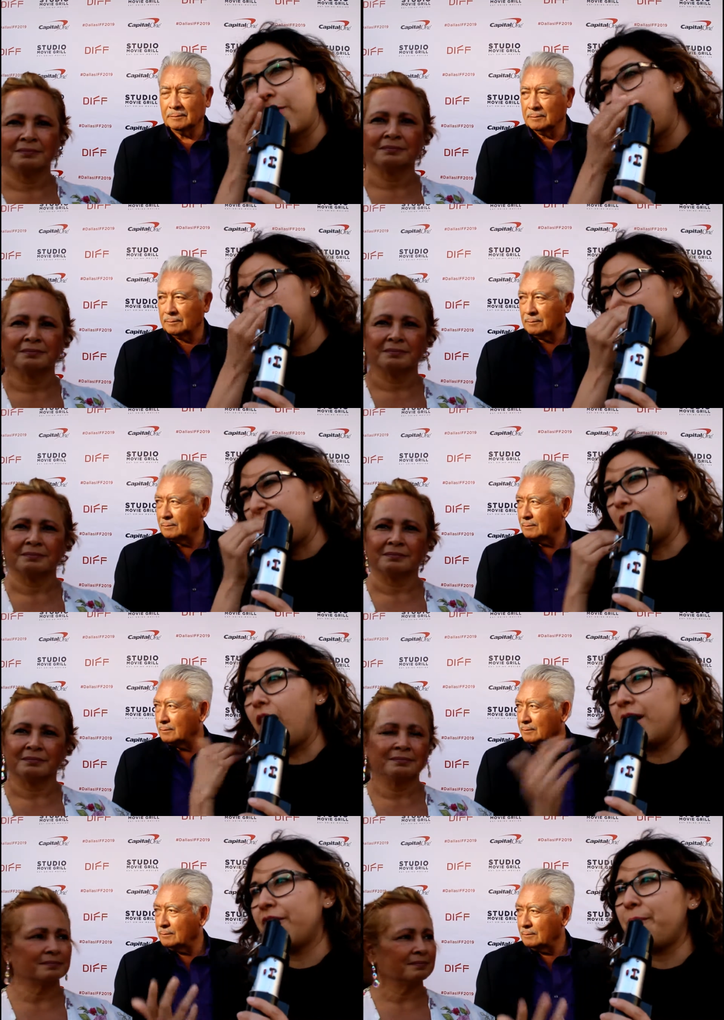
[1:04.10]
Speaker 1: that we've
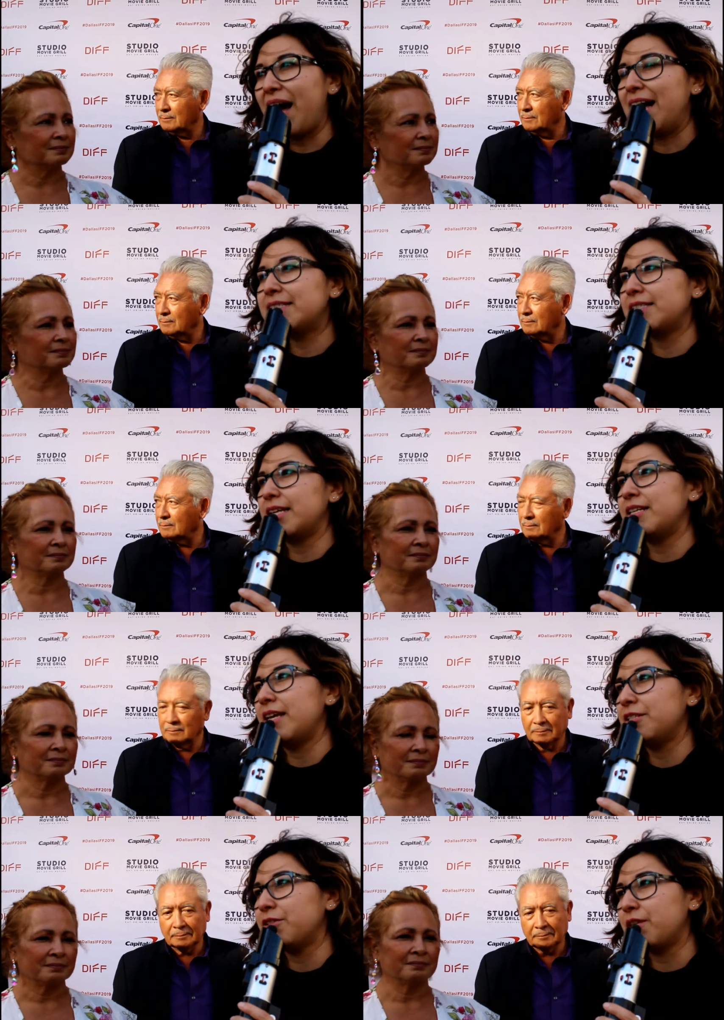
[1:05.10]
gone in the past and
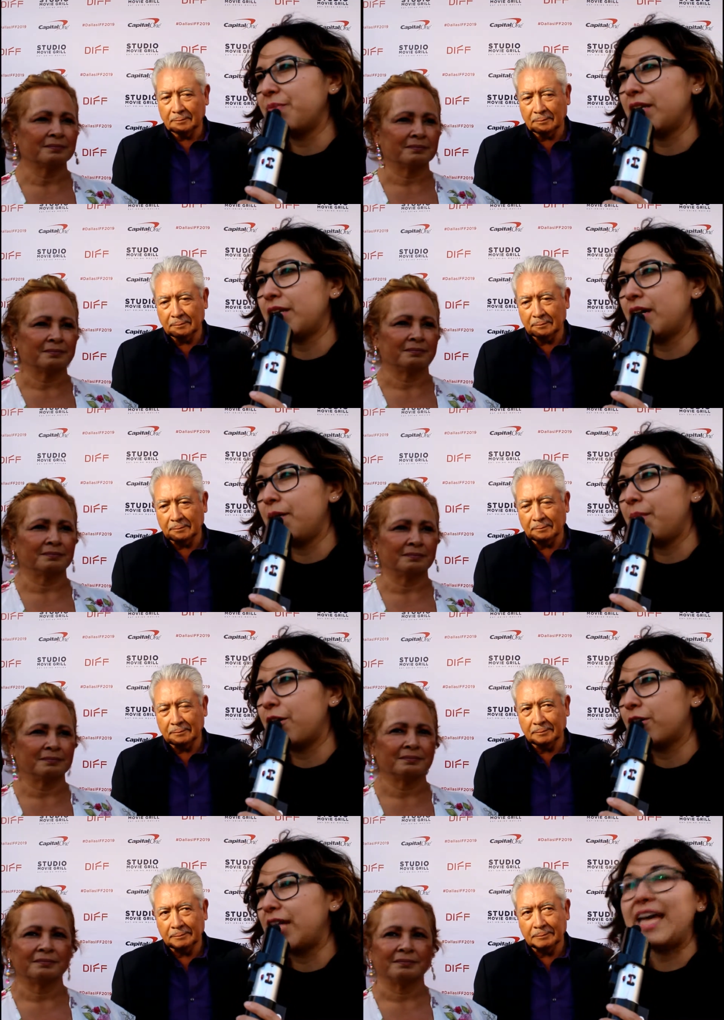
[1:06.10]
into something uh,
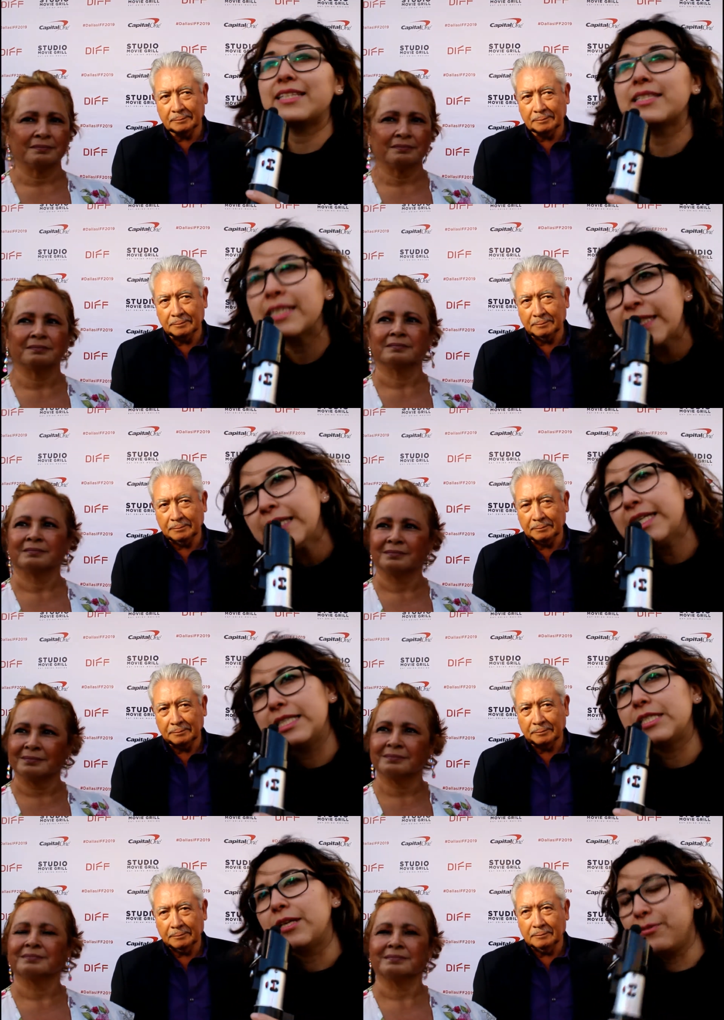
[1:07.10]
better light,
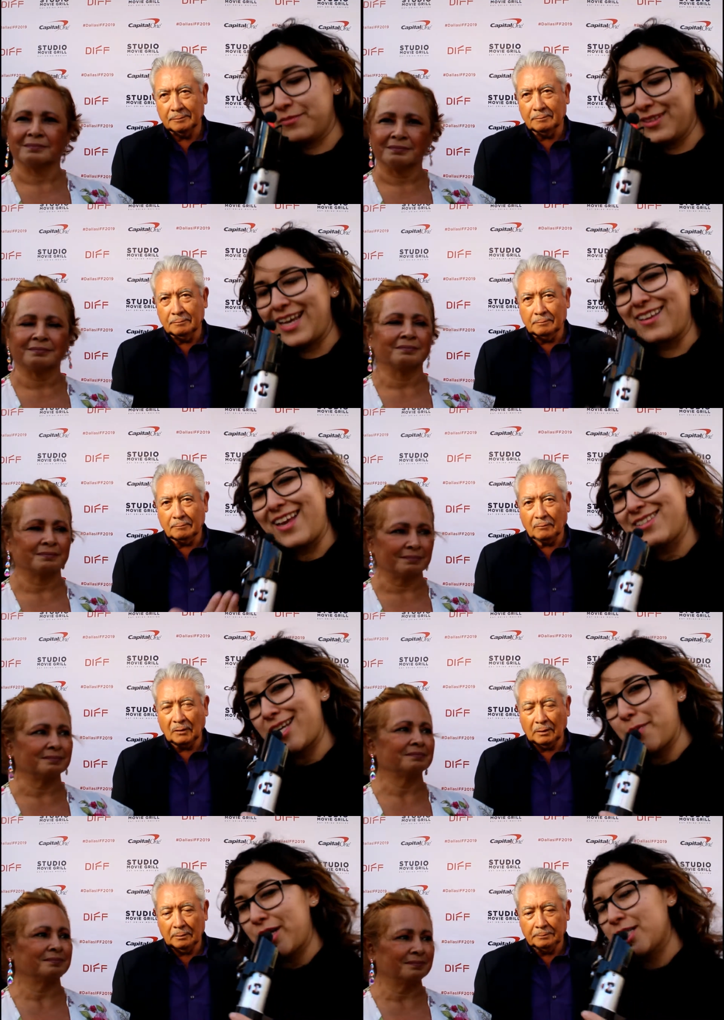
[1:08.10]
and so like a
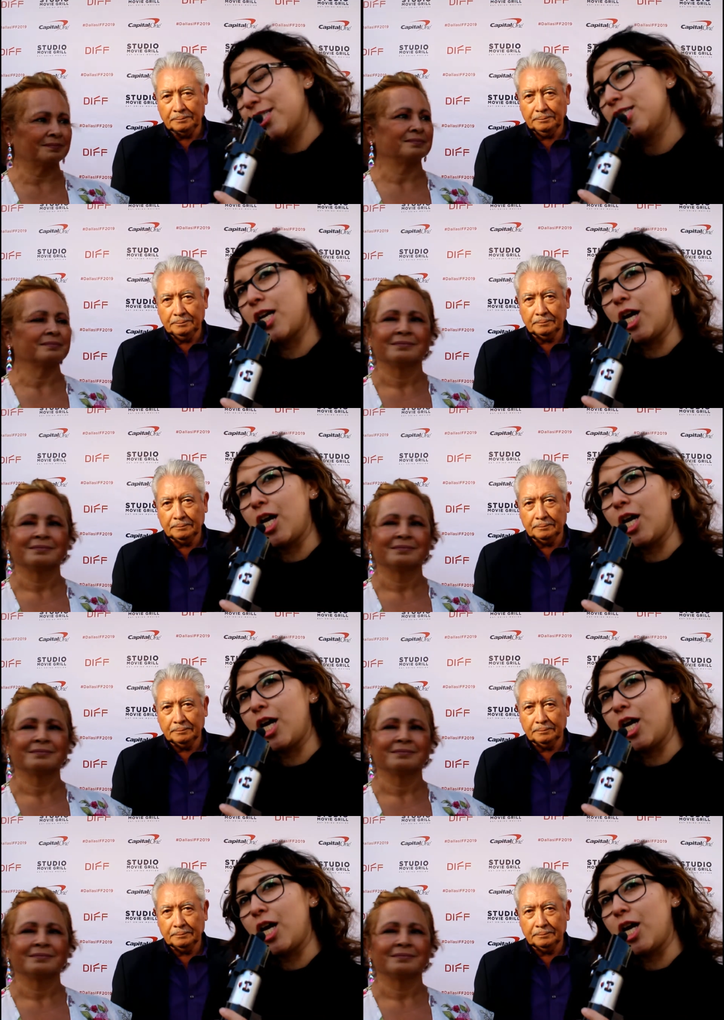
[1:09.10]
lightsaber. So